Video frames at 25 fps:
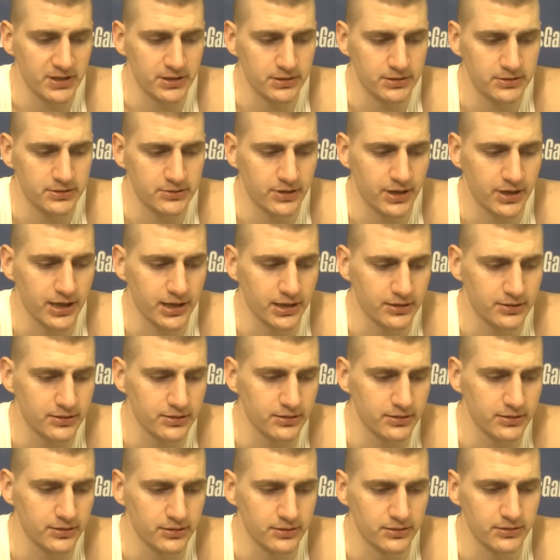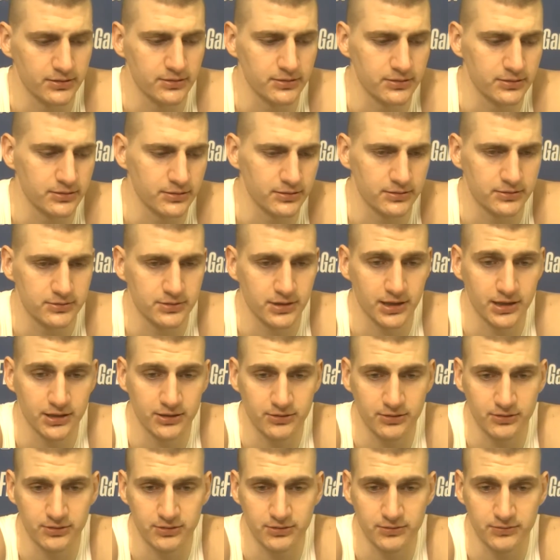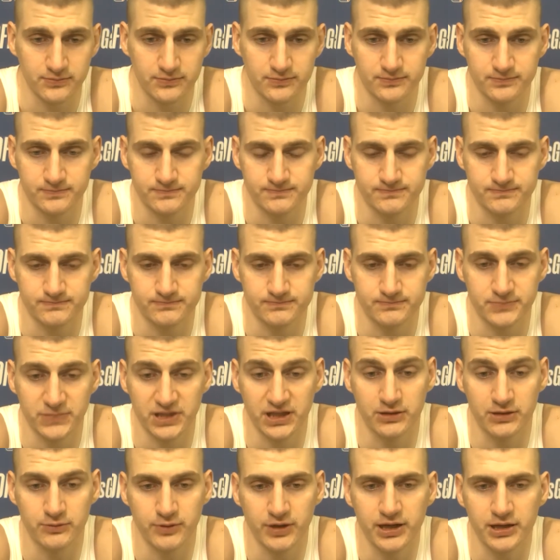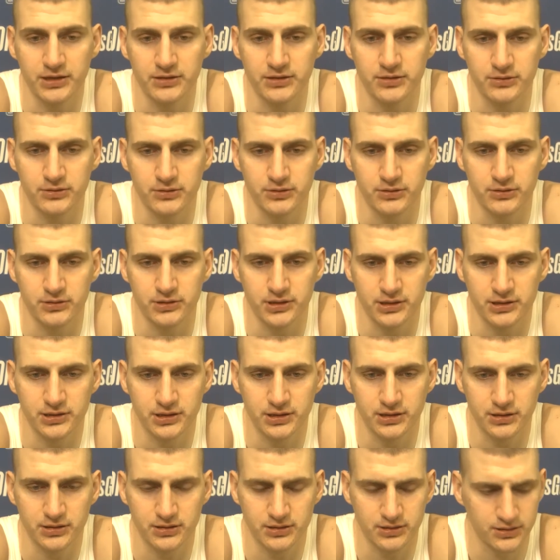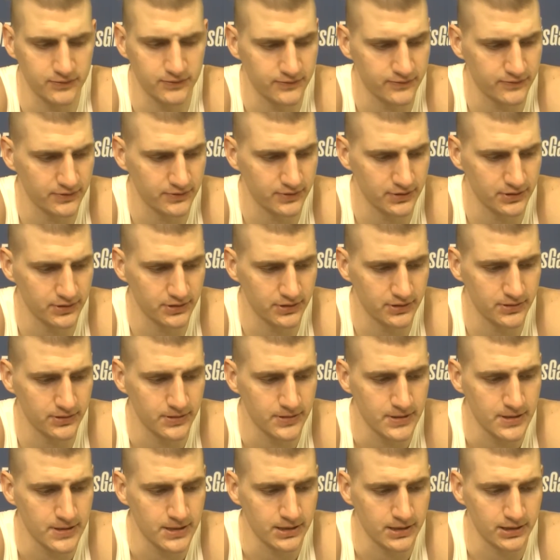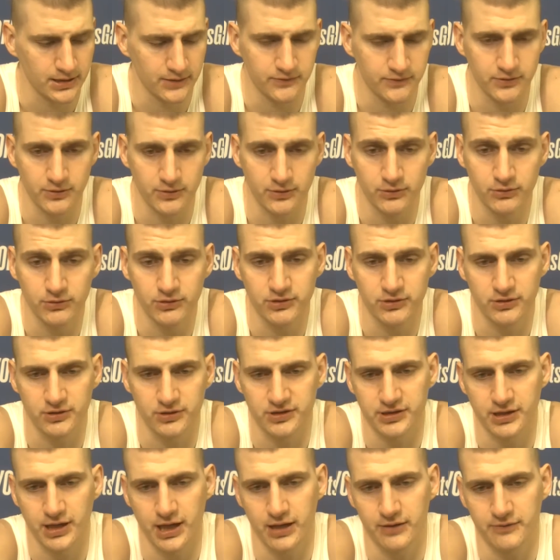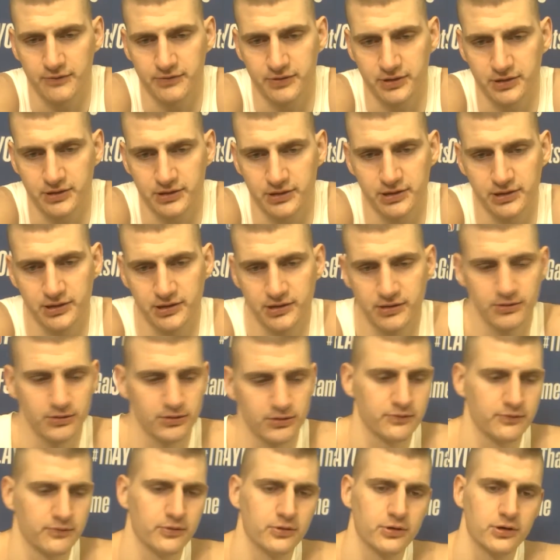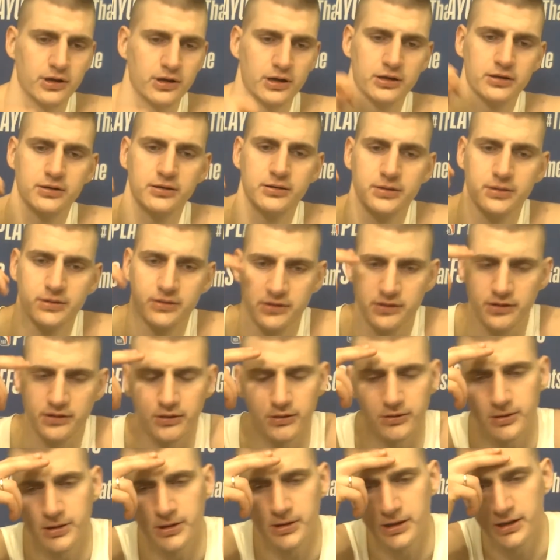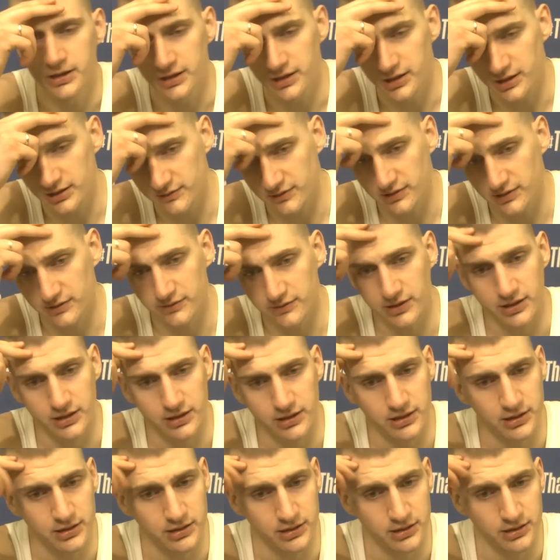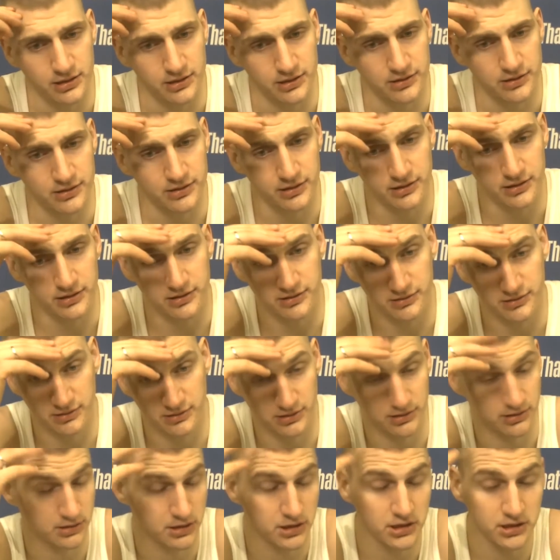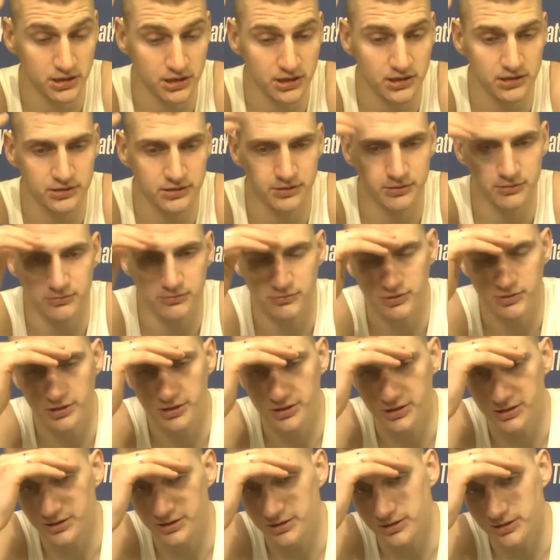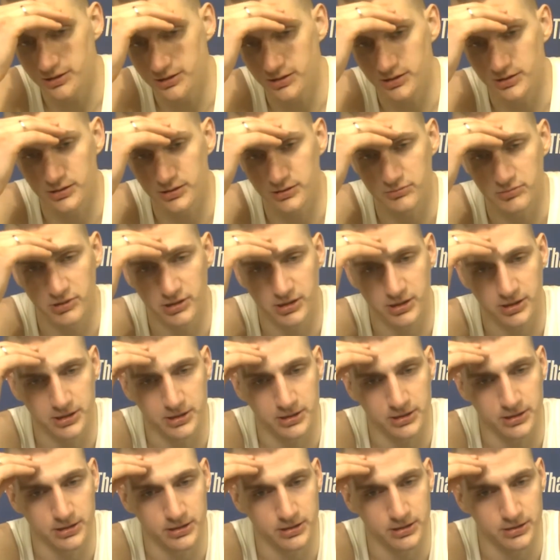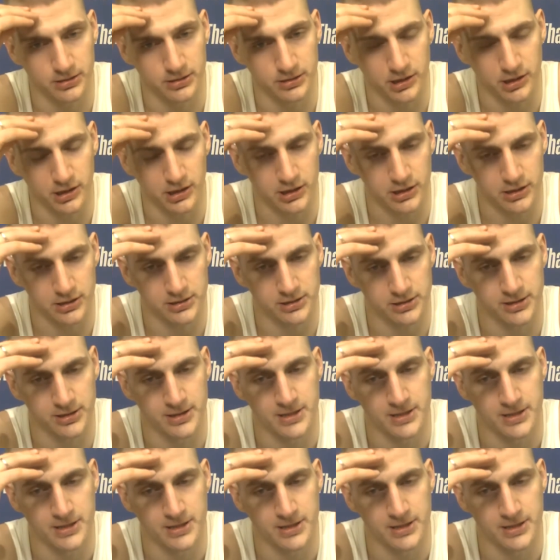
trying to be great. You know, I think if you lose yourself, it's not worth it. So it was really, it is really hard,